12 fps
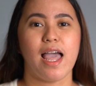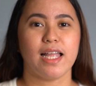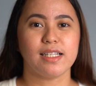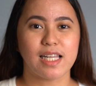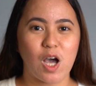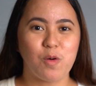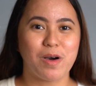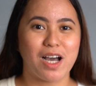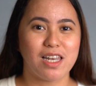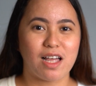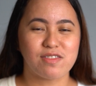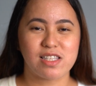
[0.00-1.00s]
And now
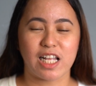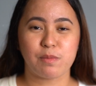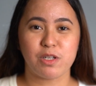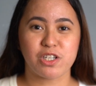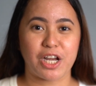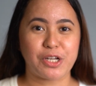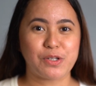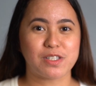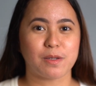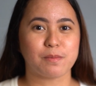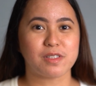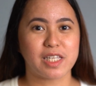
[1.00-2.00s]
mga loves, let me share you
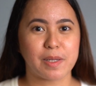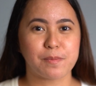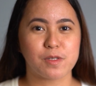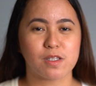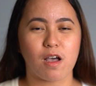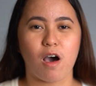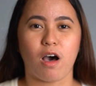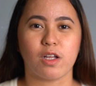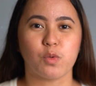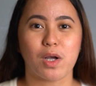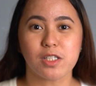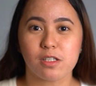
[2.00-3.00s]
some tips
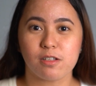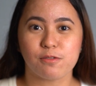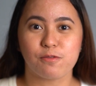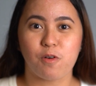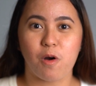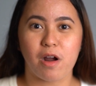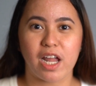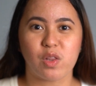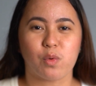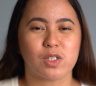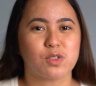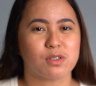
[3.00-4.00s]
on what to look for
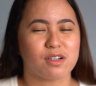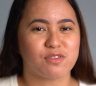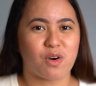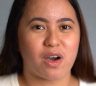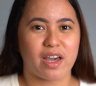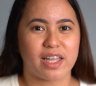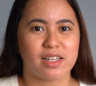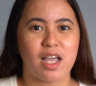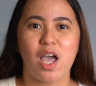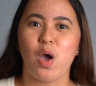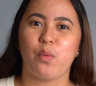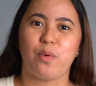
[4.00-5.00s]
and what to avoid
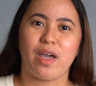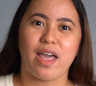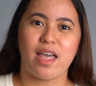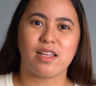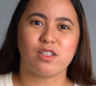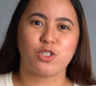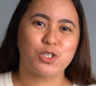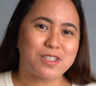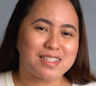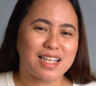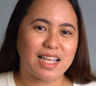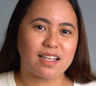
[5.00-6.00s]
when
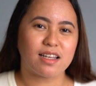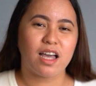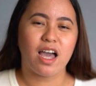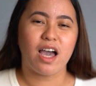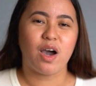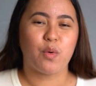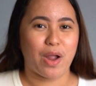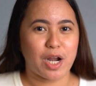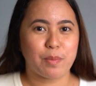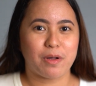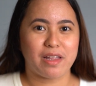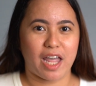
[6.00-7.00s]
choosing
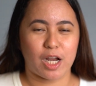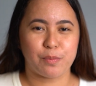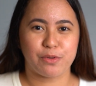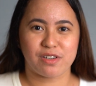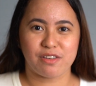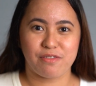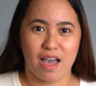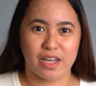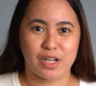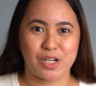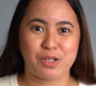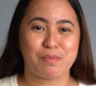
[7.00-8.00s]
wearable air
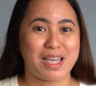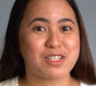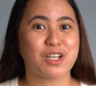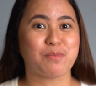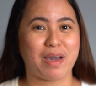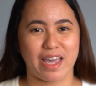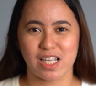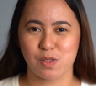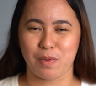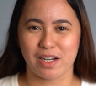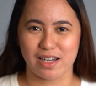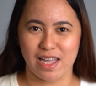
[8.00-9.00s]
purifier based on my
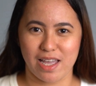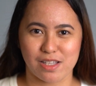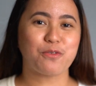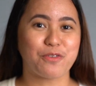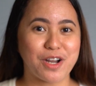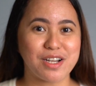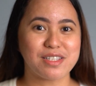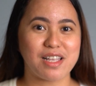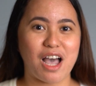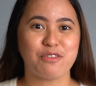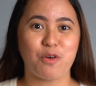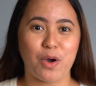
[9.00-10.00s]
experience. First,
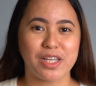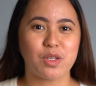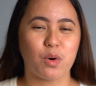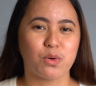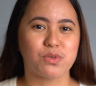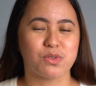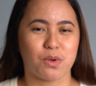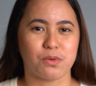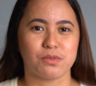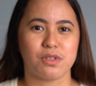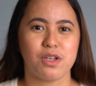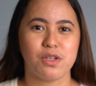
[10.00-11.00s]
avoid
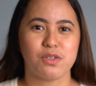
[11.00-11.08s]
ozone.